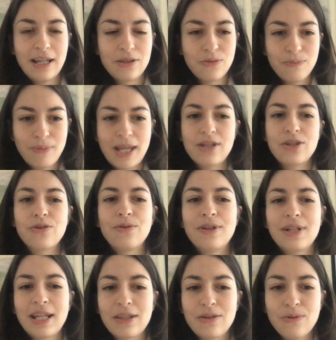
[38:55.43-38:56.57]
to make sure
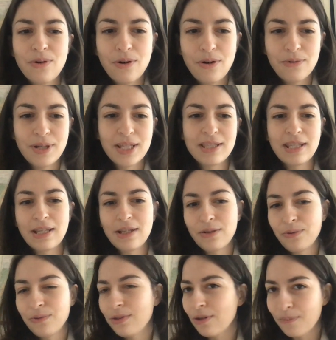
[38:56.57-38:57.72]
that you always
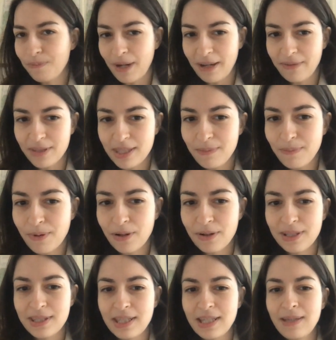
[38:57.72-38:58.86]
include your privacy
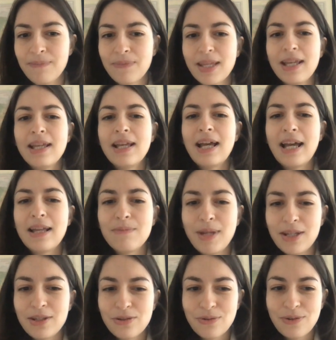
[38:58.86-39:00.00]
policy and
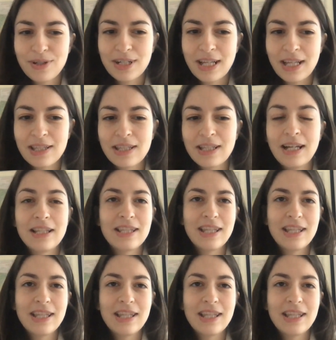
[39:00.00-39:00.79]
make sure that uh, the,